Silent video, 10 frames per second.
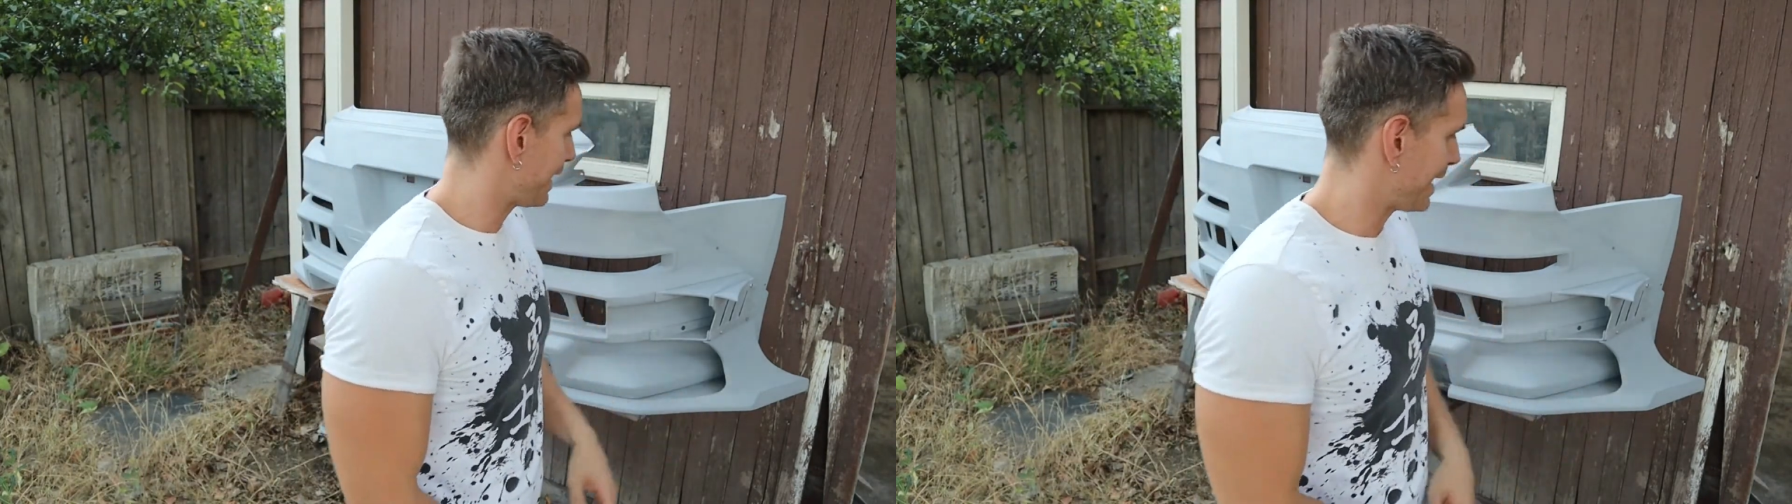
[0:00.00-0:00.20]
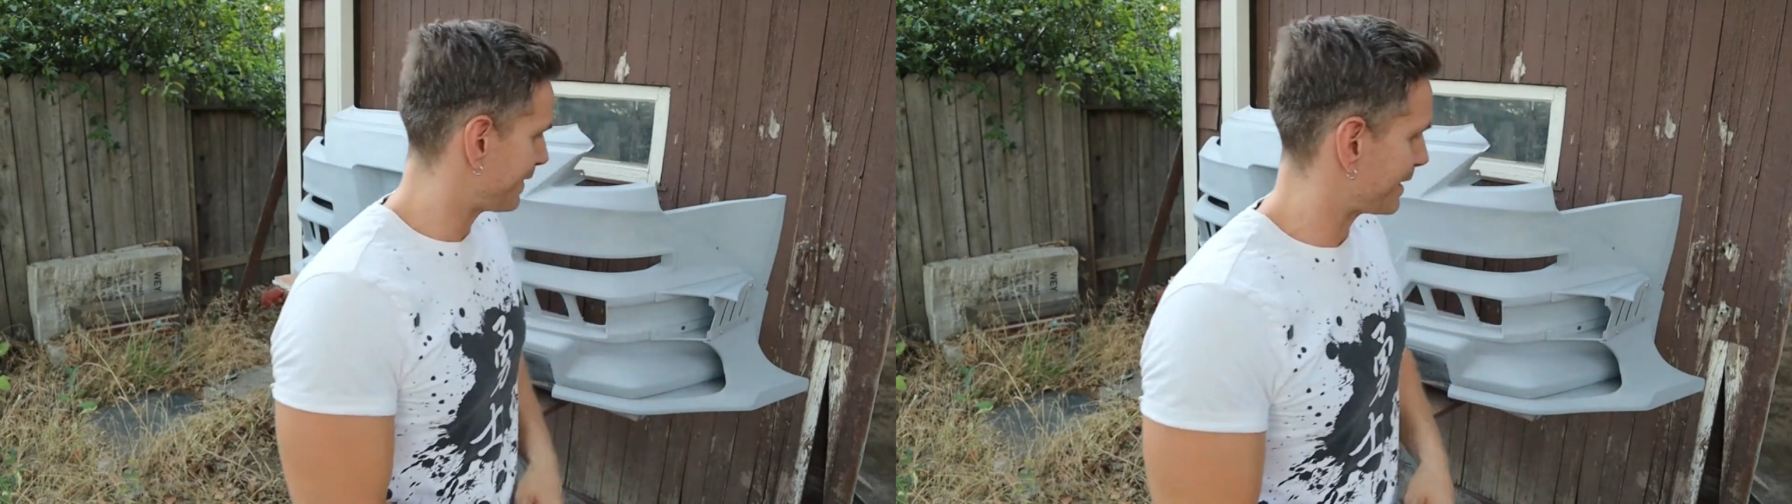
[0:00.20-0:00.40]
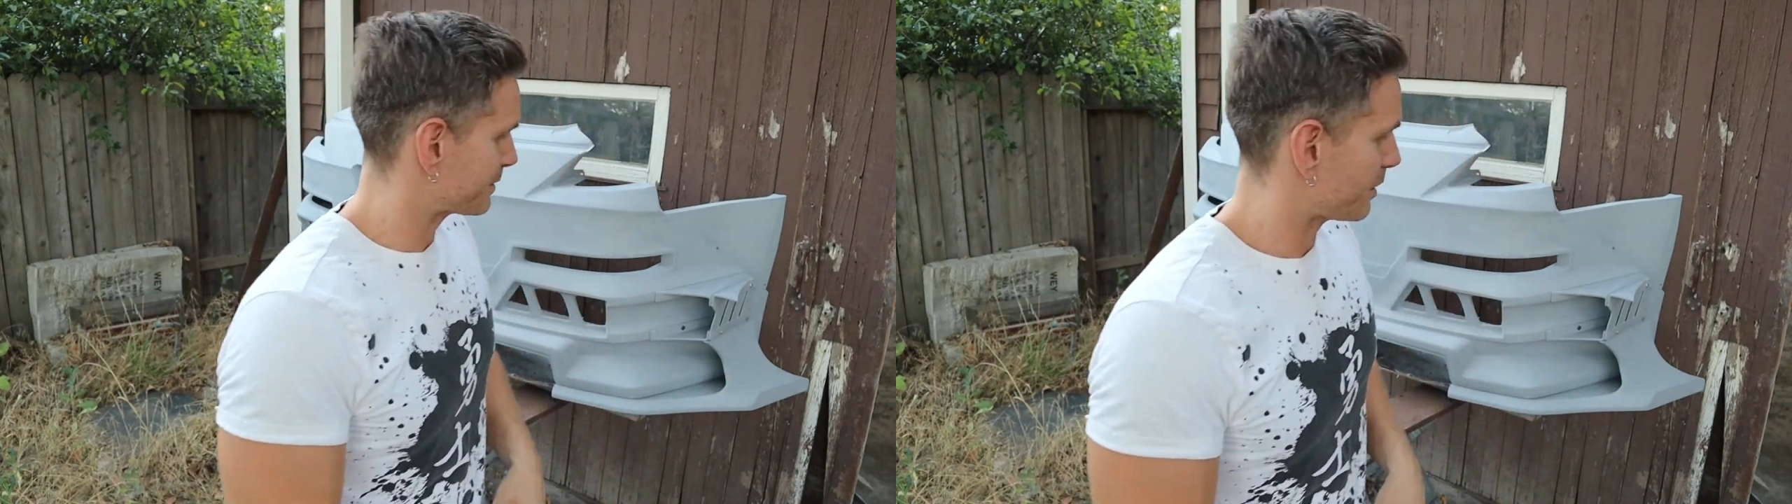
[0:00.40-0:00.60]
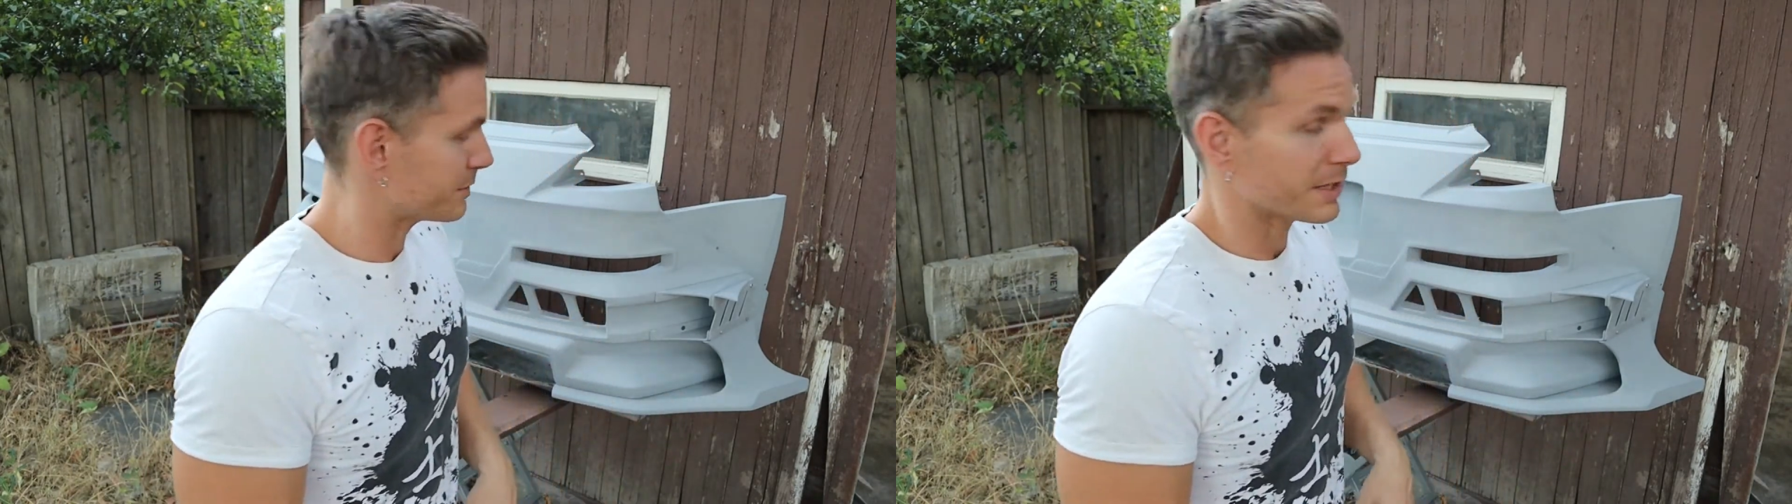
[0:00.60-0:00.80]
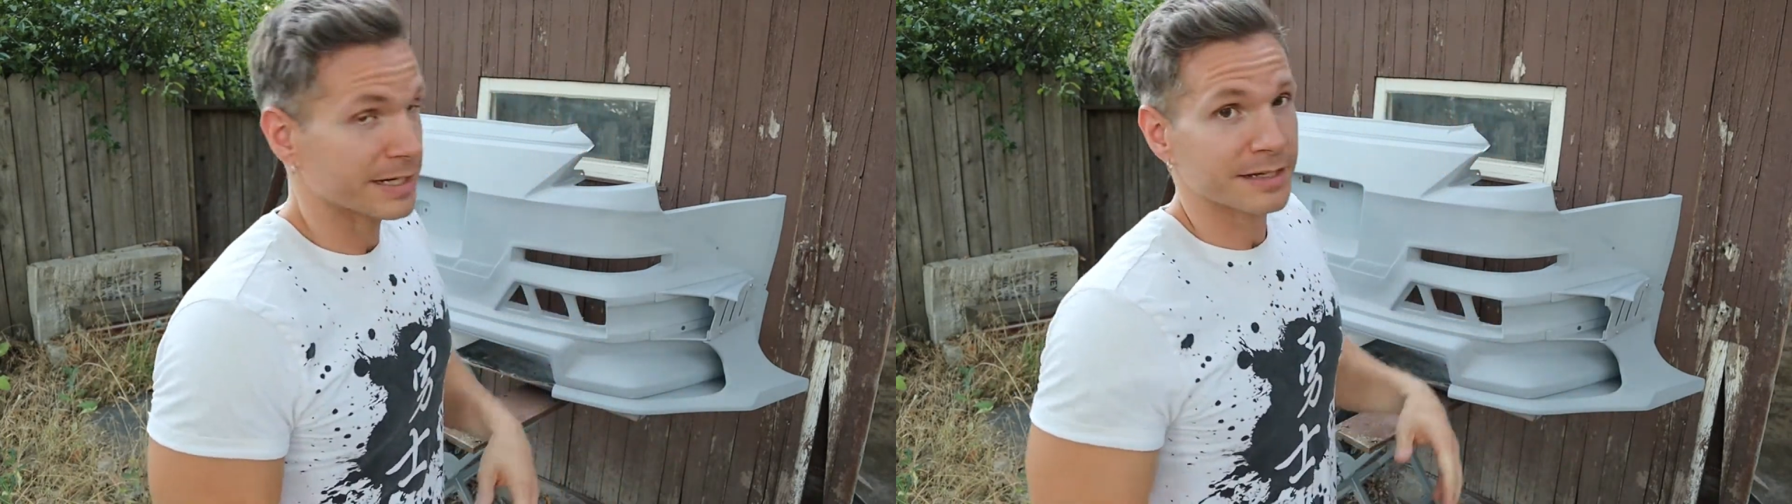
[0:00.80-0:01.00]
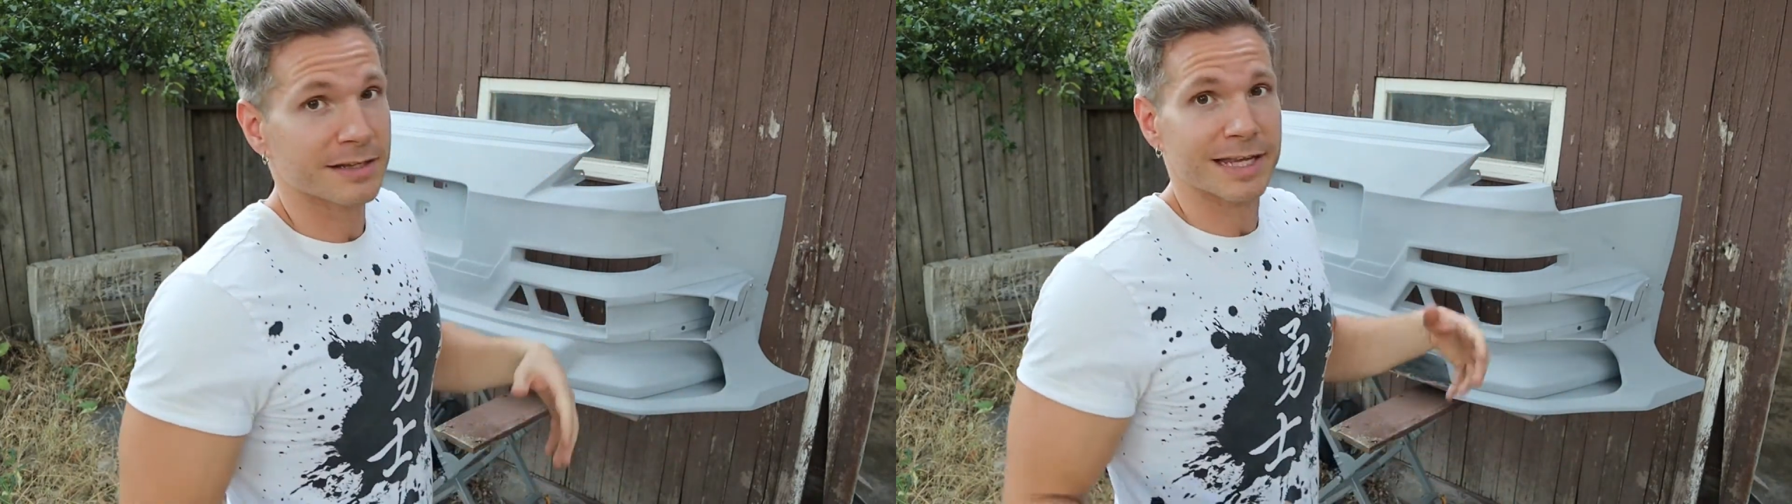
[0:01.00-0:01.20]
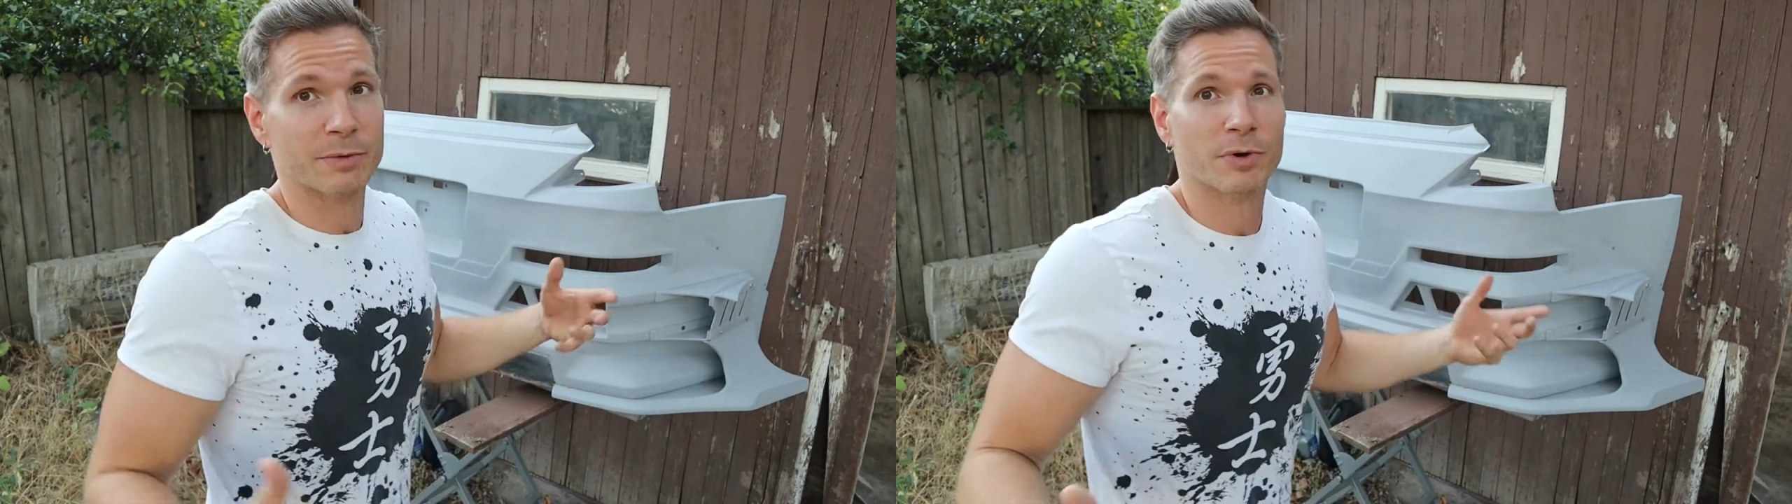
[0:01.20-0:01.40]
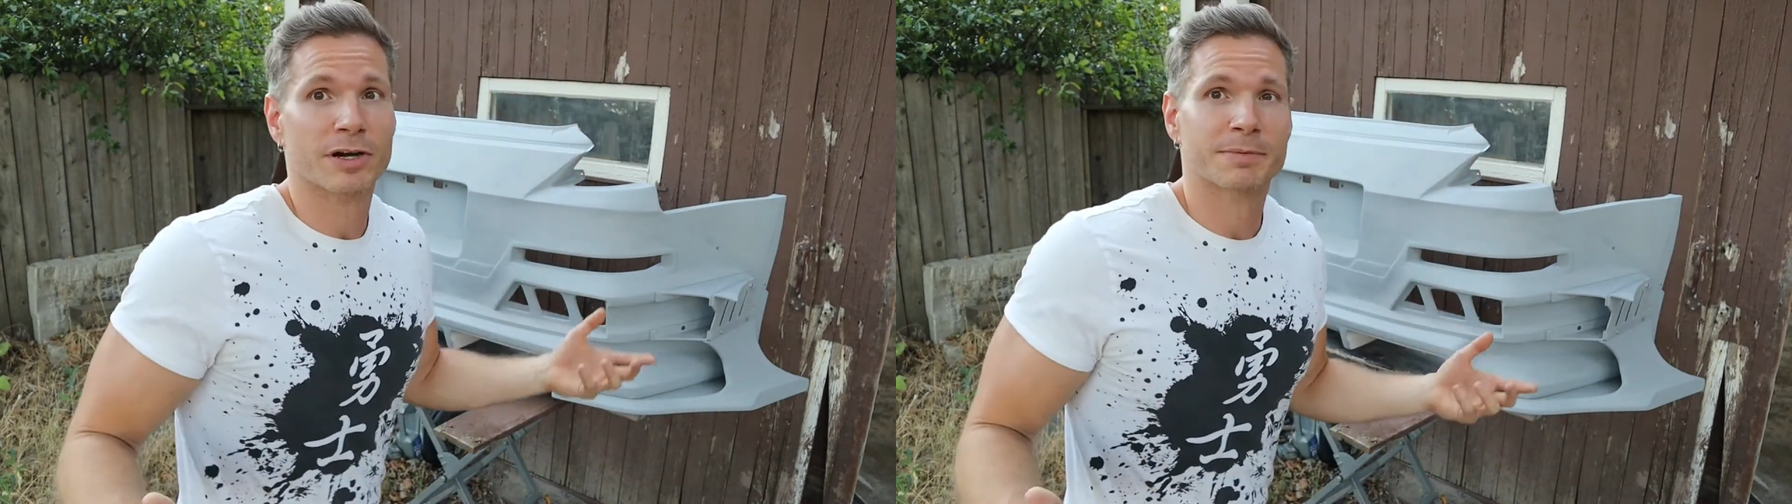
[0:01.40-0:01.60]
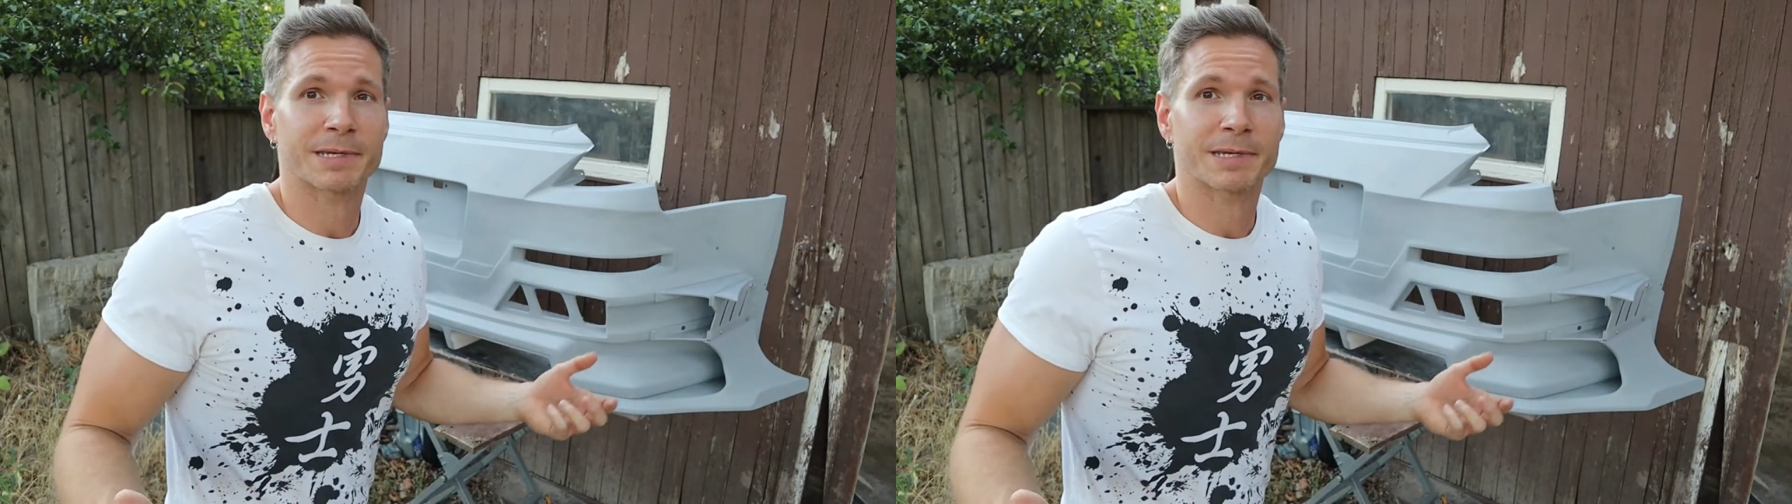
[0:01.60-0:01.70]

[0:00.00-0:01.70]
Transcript: And that's all done in clay work,